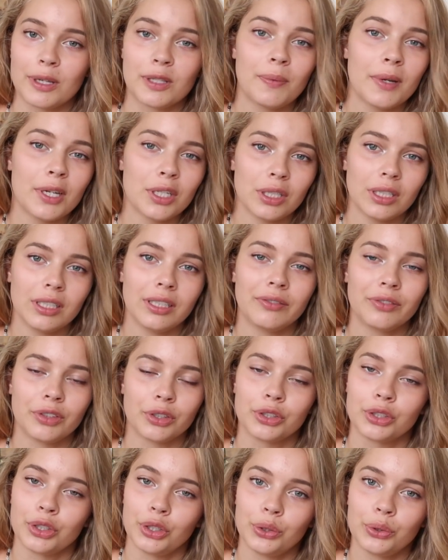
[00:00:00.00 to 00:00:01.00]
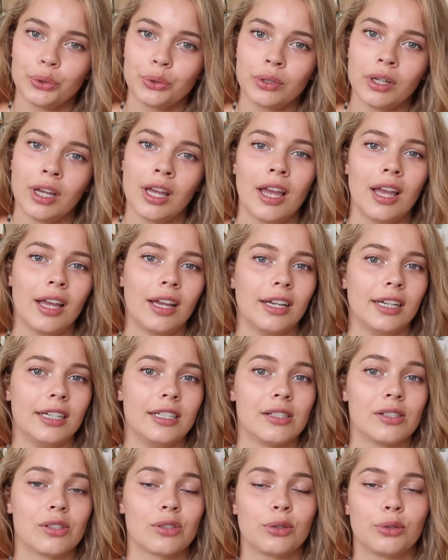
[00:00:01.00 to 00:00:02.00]
Especially if you're new,
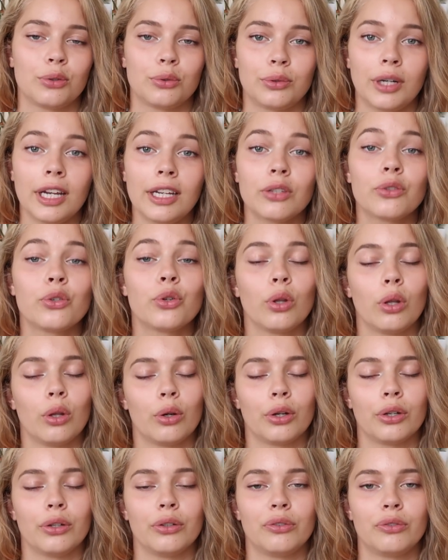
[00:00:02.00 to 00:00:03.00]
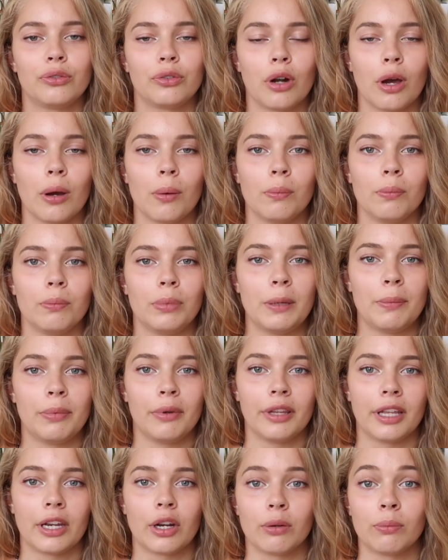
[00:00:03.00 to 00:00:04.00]
it is great to learn from
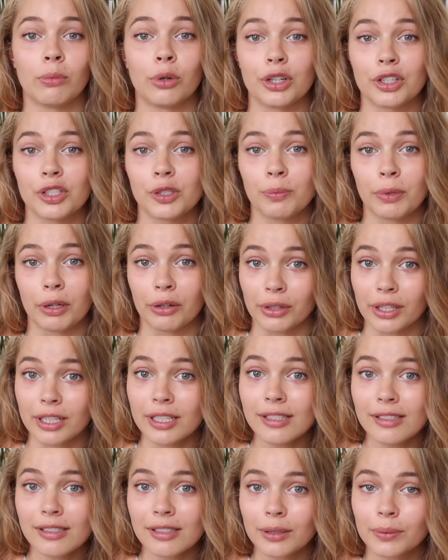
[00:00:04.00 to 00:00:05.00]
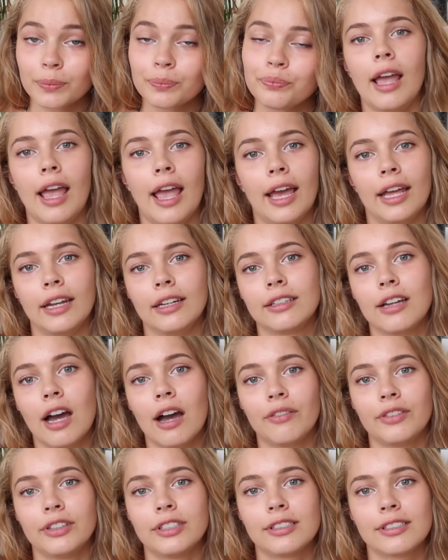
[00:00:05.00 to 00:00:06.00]
people that are more experienced. And
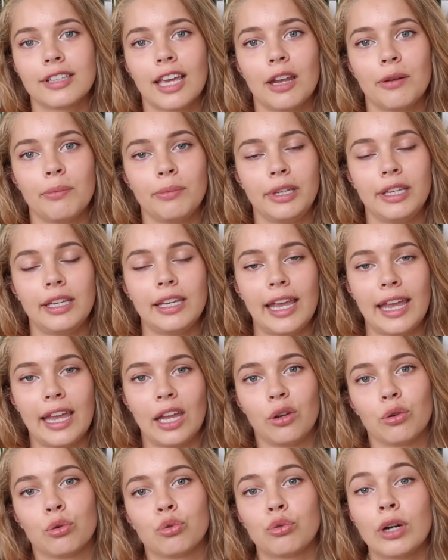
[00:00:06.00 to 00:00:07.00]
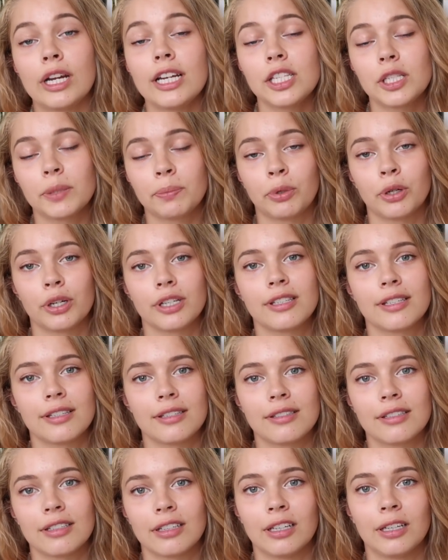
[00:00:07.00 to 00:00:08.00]
covens can be a great support
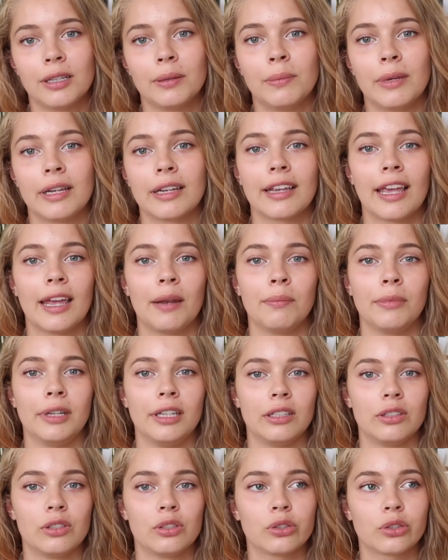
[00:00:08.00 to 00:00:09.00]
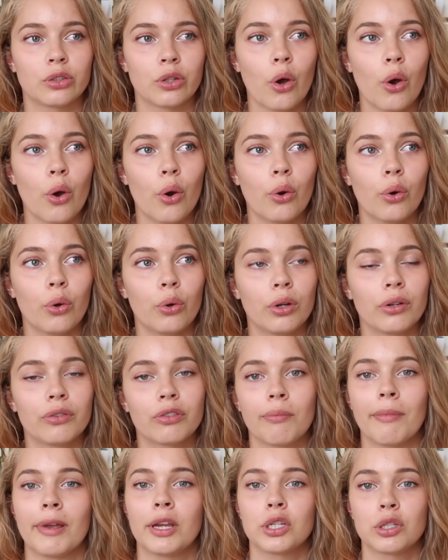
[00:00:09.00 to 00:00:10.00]
system and can be so
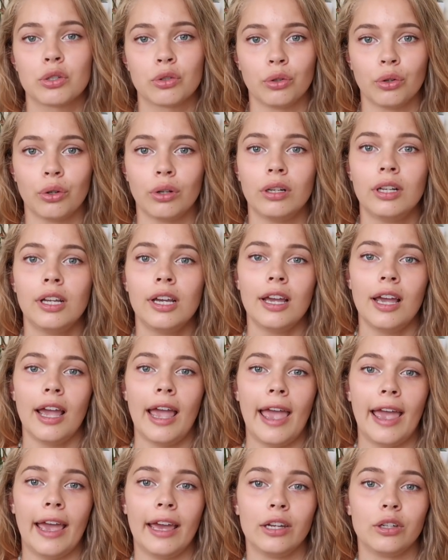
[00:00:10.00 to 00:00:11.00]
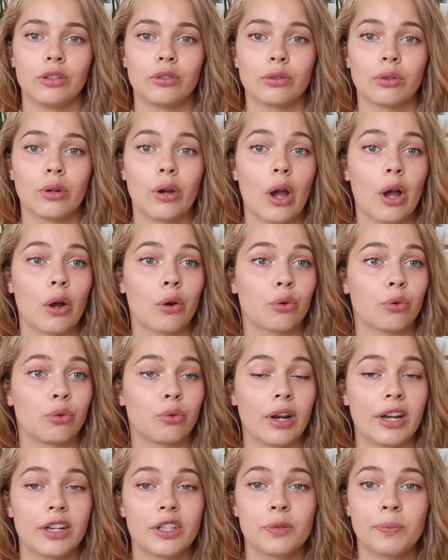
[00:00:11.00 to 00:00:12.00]
informational and a
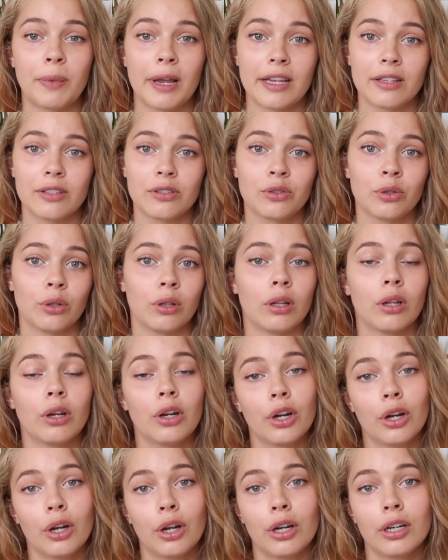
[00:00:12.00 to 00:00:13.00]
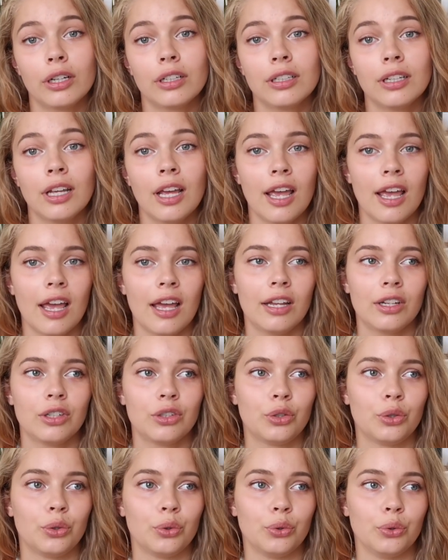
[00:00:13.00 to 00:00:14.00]
great space to
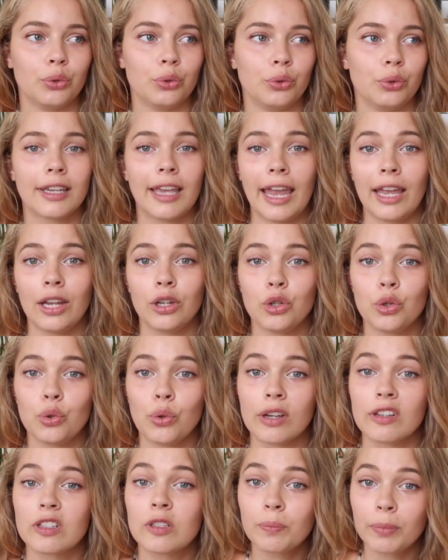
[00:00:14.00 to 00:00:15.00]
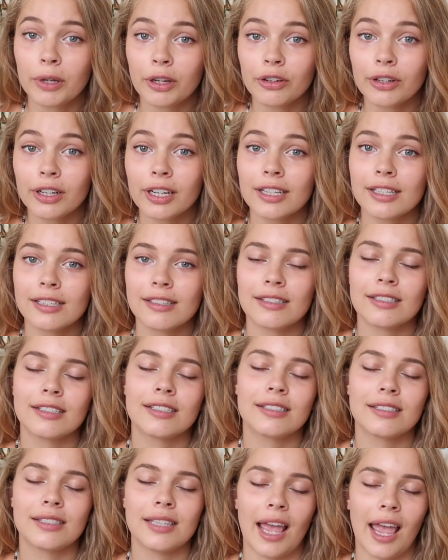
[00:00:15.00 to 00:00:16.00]
learn, to gain new
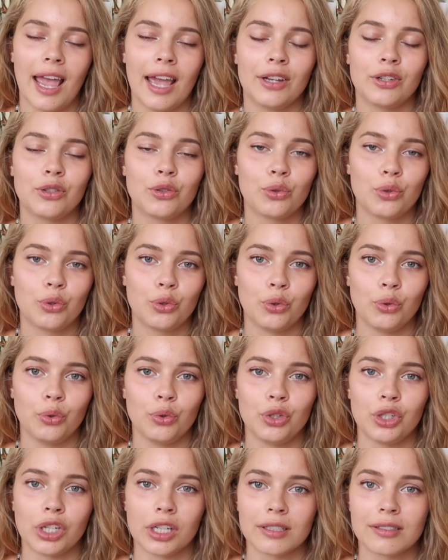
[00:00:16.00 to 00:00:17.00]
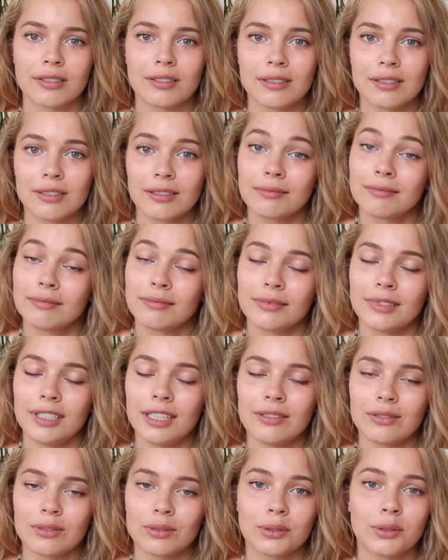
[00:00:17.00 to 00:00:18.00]
experiences, and to just,
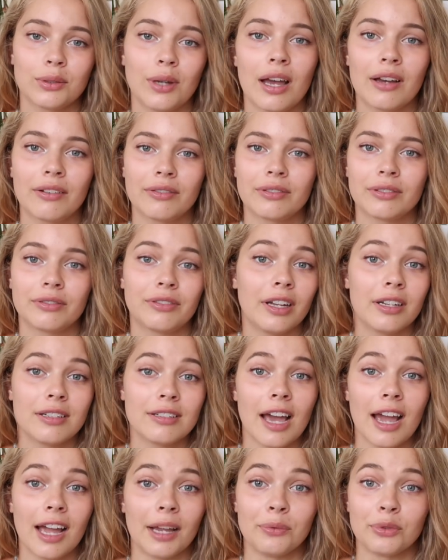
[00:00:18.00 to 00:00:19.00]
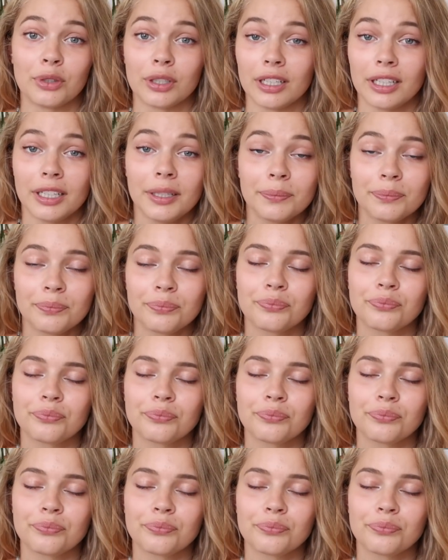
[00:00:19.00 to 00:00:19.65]
yes, also have a fun time, really.